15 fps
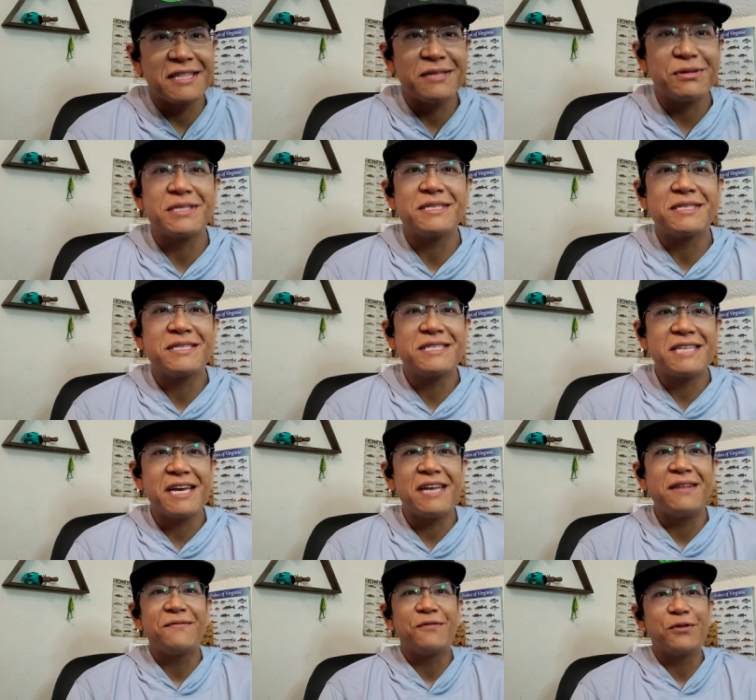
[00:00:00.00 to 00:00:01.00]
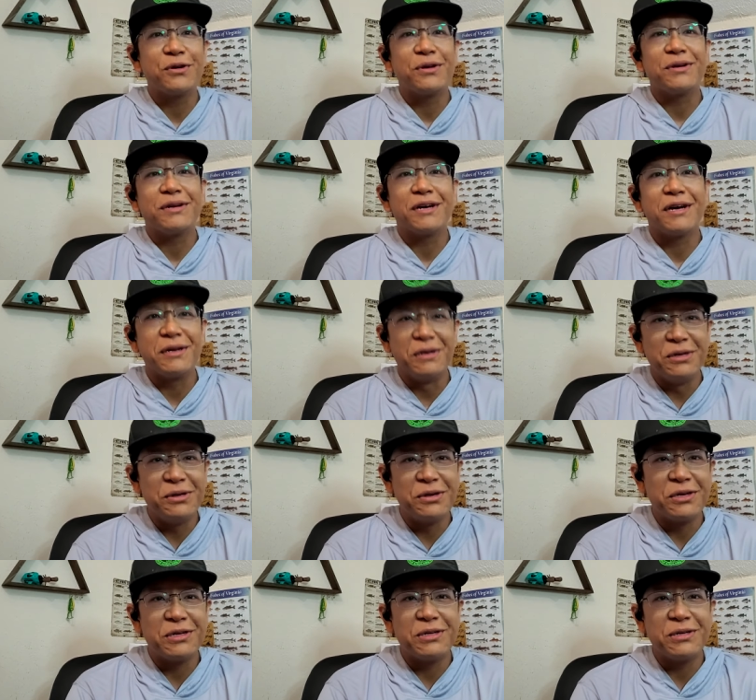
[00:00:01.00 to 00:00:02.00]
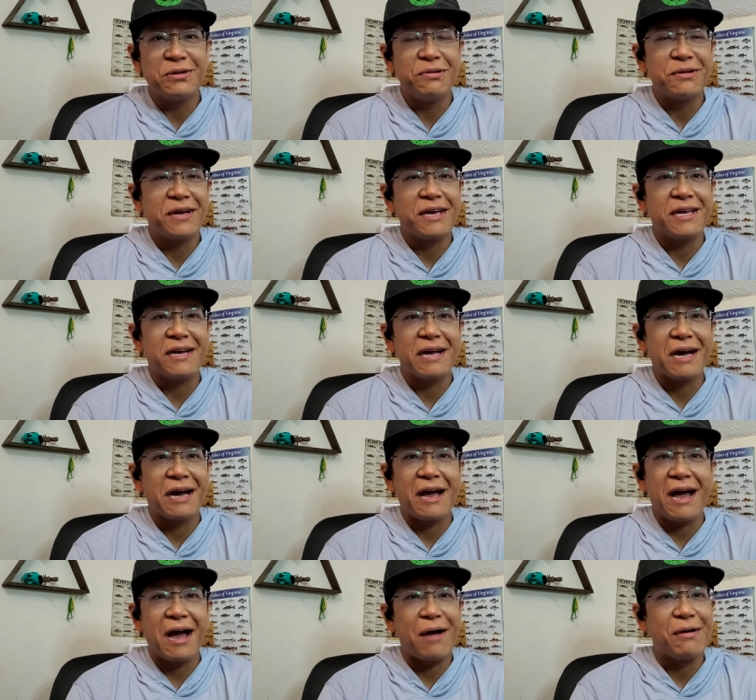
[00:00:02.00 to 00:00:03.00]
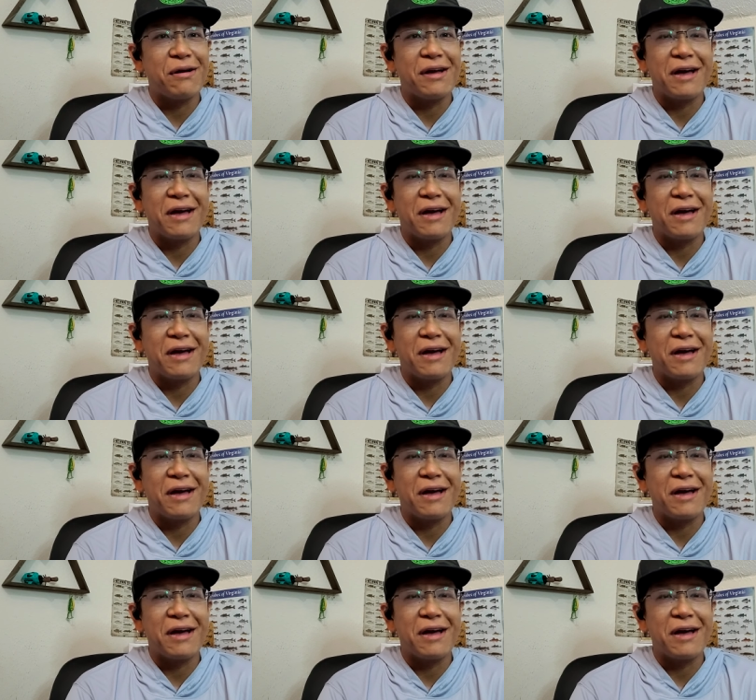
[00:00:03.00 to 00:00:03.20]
a little ten foot uh, new canoe, and I,